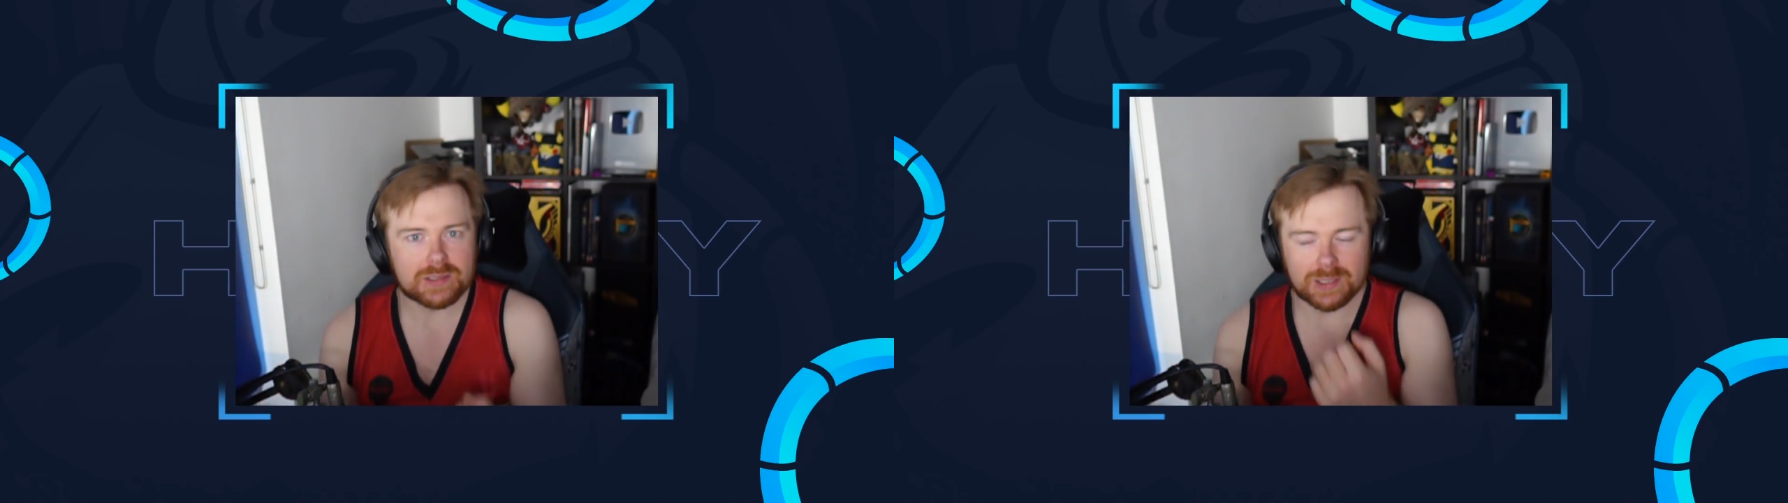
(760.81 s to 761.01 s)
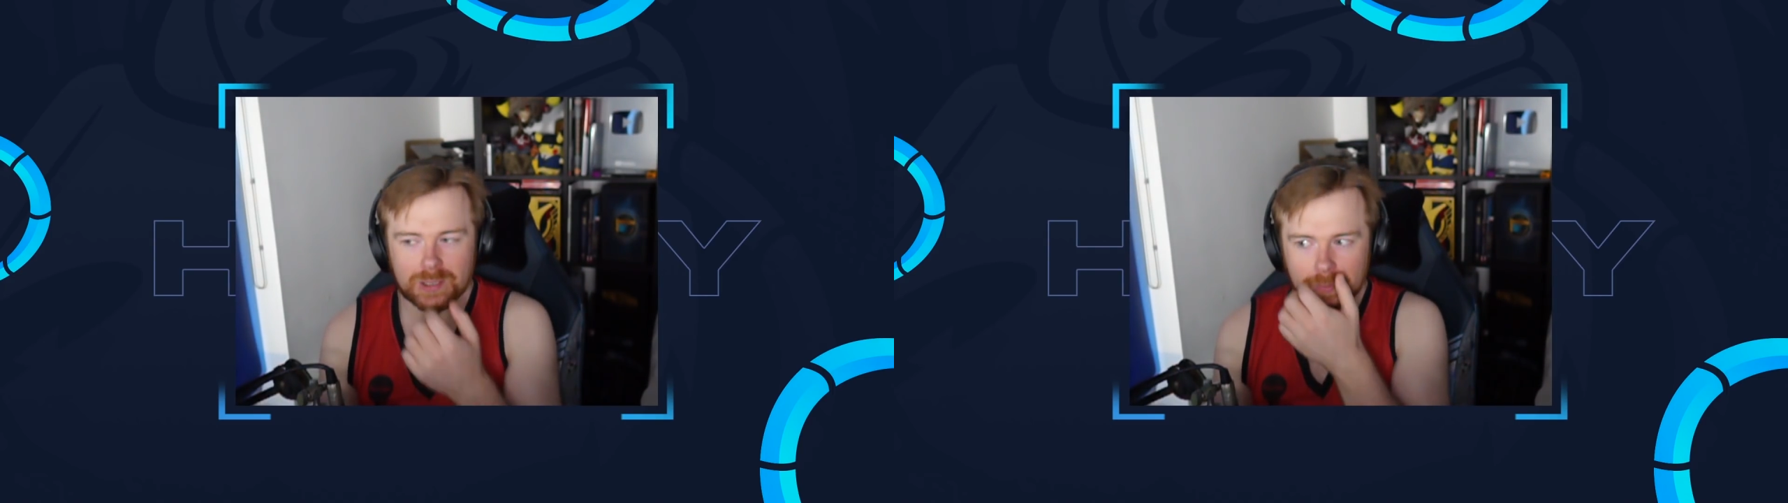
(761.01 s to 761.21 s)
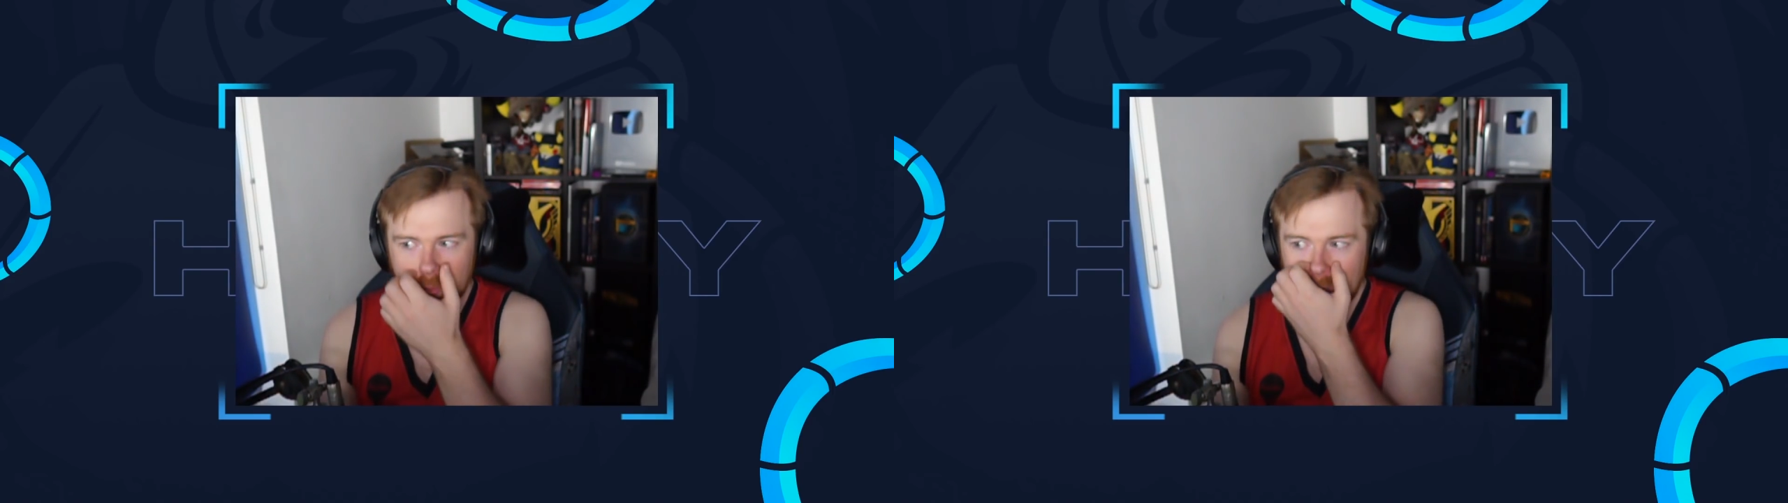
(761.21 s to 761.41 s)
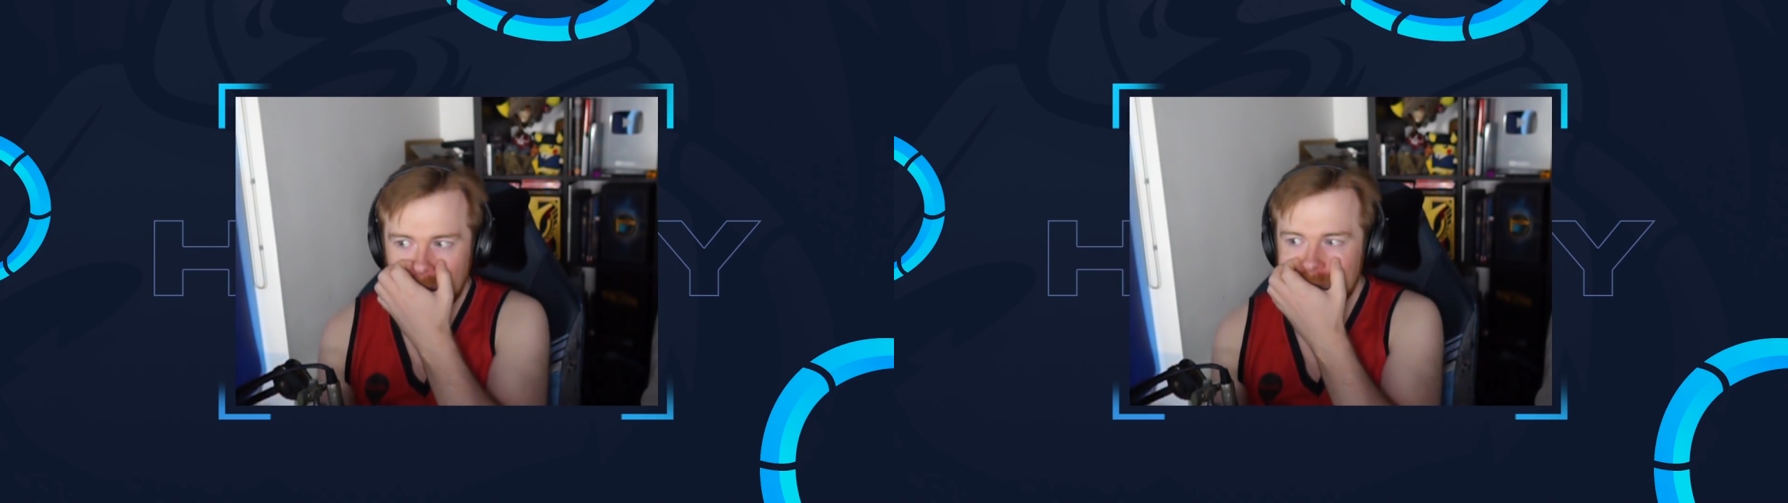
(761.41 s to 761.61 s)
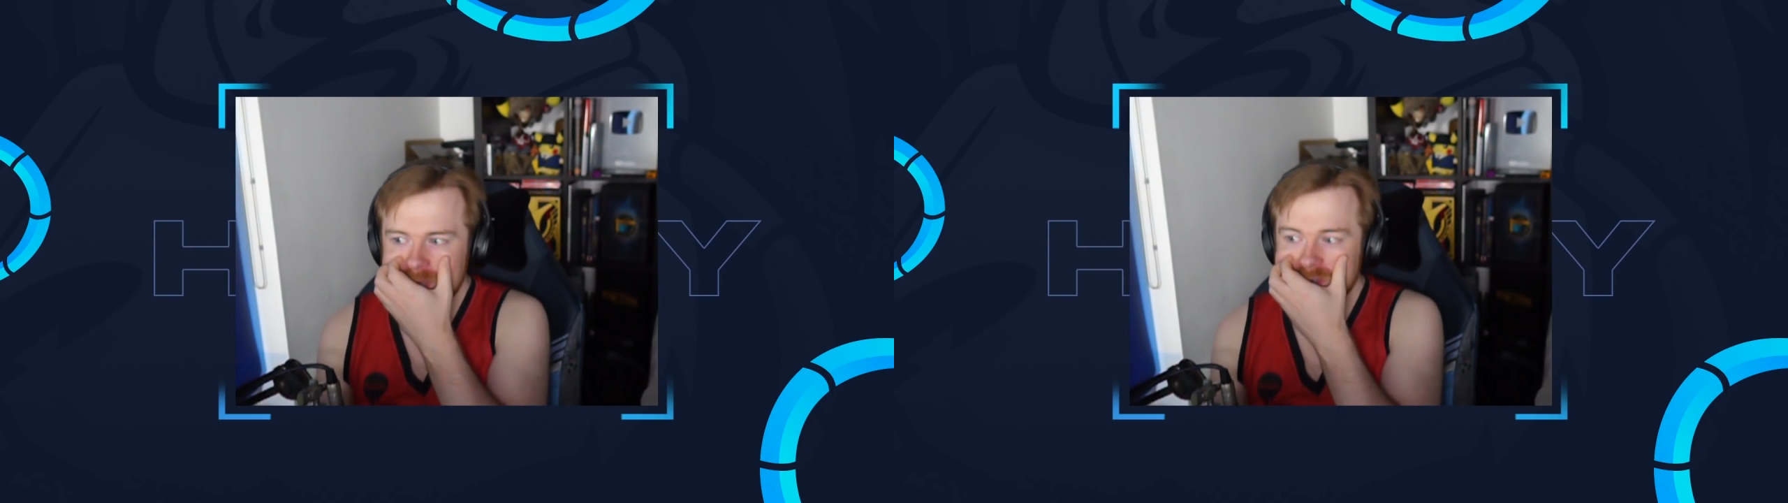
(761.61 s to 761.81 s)
You know,
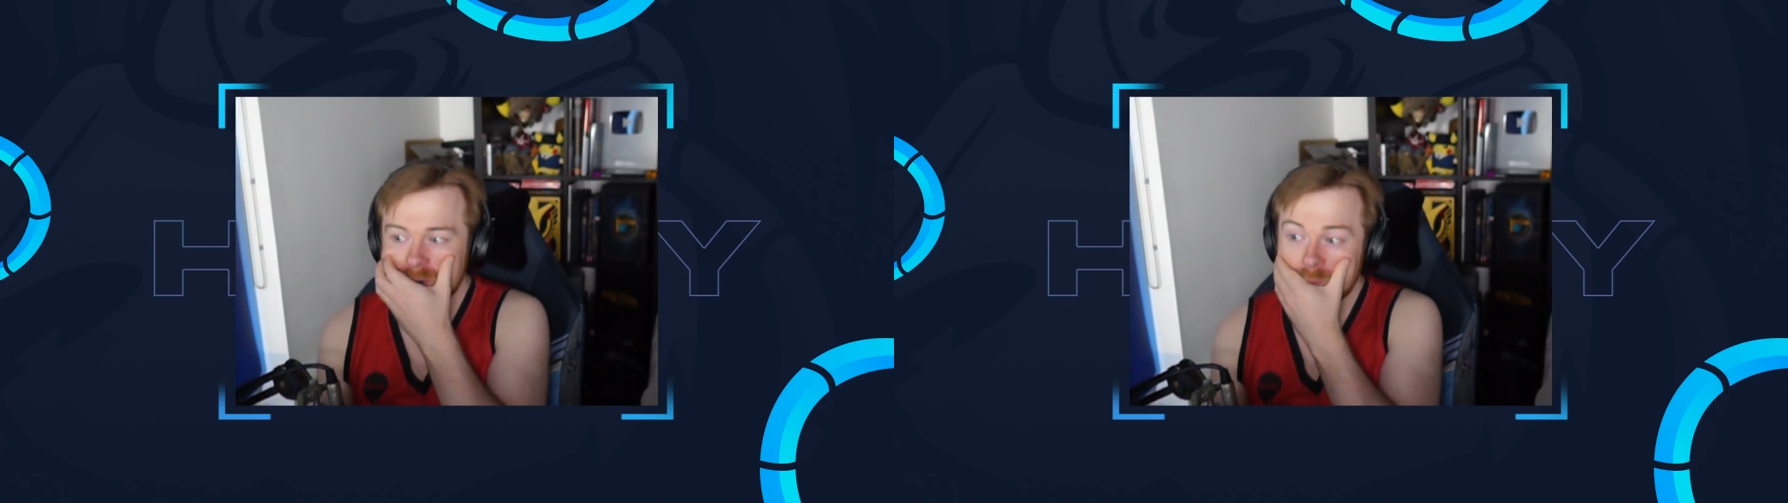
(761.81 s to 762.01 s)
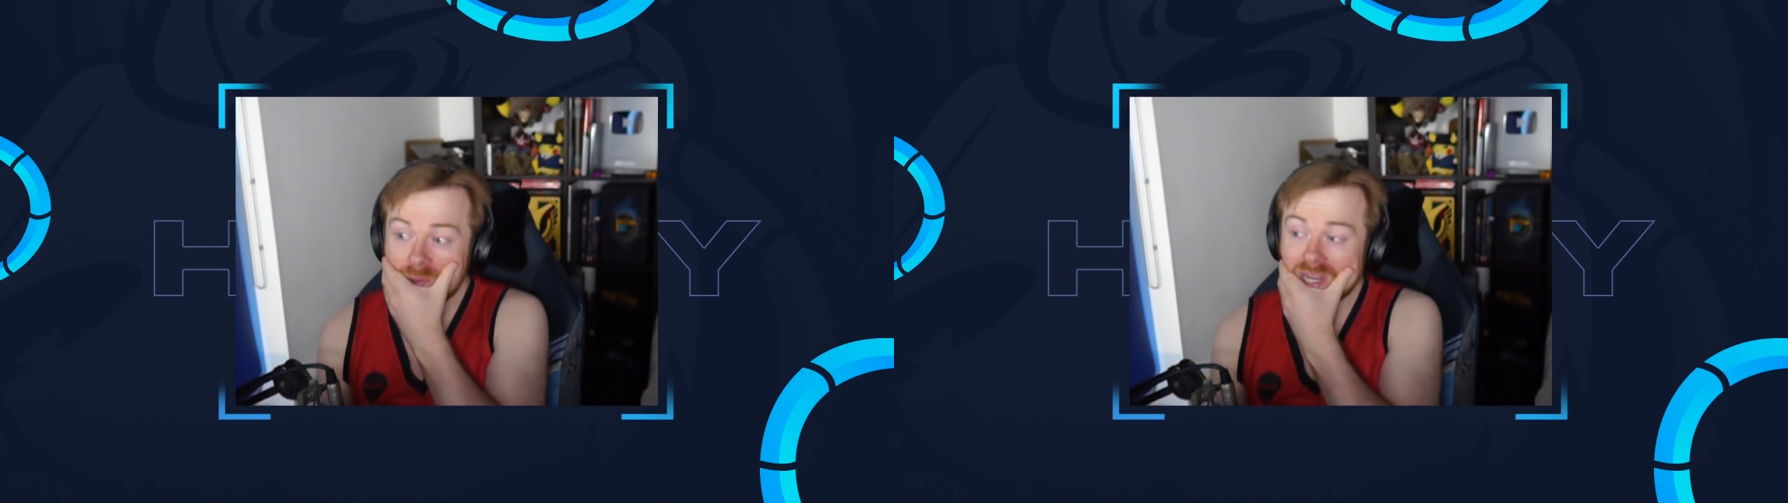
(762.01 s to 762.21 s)
so